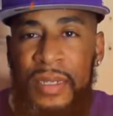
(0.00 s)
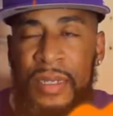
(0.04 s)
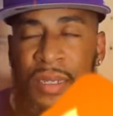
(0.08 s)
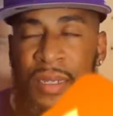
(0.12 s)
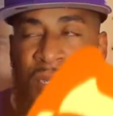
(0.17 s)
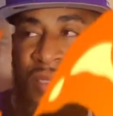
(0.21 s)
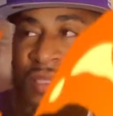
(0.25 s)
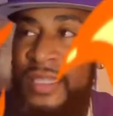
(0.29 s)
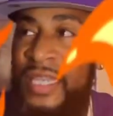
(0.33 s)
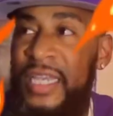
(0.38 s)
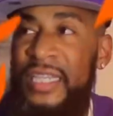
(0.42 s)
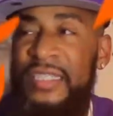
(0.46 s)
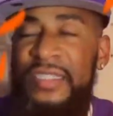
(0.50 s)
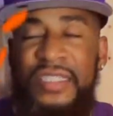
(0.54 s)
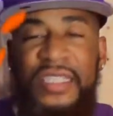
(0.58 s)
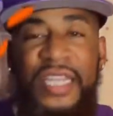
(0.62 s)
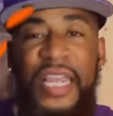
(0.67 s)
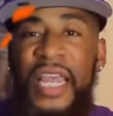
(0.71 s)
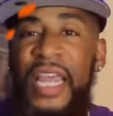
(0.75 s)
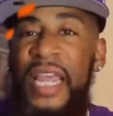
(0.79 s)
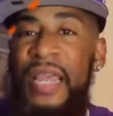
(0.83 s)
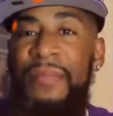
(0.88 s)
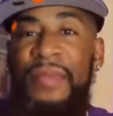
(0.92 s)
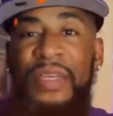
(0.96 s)
This
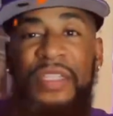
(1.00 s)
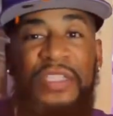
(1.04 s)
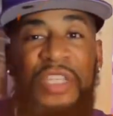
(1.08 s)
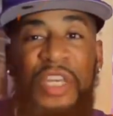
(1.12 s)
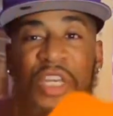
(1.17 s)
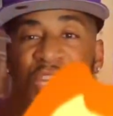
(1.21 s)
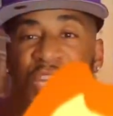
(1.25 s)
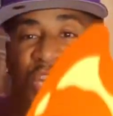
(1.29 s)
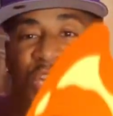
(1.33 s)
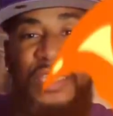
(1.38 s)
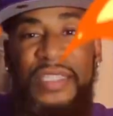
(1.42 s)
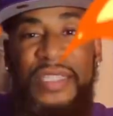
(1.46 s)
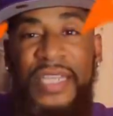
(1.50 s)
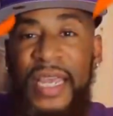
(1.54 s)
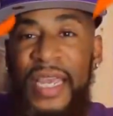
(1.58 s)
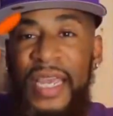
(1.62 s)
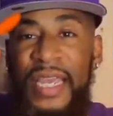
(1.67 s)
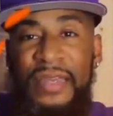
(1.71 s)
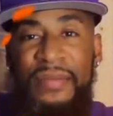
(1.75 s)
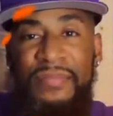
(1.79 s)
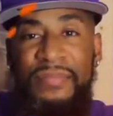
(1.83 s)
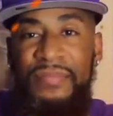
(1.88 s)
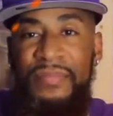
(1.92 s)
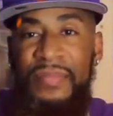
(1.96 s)
team is a good
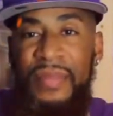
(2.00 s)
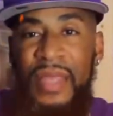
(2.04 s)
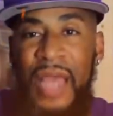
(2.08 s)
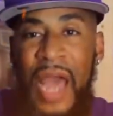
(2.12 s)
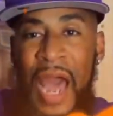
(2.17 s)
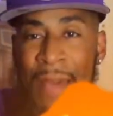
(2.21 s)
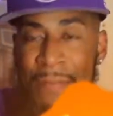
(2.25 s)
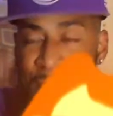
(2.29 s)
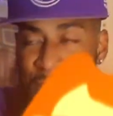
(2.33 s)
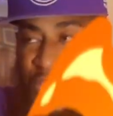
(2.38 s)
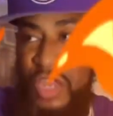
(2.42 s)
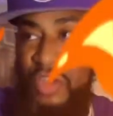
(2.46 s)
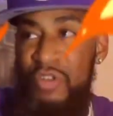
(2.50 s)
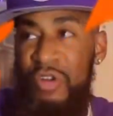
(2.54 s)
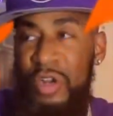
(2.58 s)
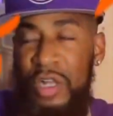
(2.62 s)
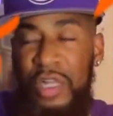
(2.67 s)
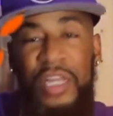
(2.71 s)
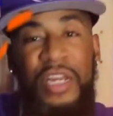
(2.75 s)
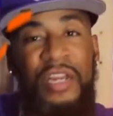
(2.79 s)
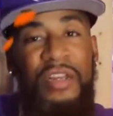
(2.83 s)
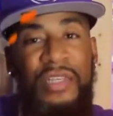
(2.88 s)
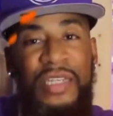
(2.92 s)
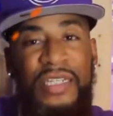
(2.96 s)
team. I mean, you
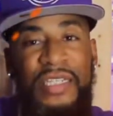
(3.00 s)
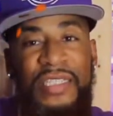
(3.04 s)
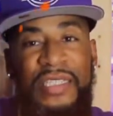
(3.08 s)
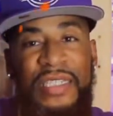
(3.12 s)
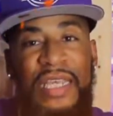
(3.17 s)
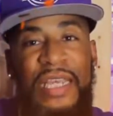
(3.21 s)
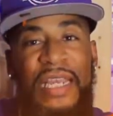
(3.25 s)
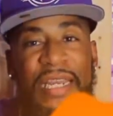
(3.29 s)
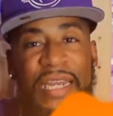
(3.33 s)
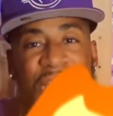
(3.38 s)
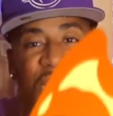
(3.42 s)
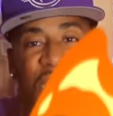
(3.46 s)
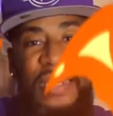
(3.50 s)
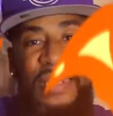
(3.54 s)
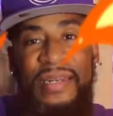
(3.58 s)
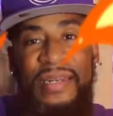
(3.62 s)
clearly seen it.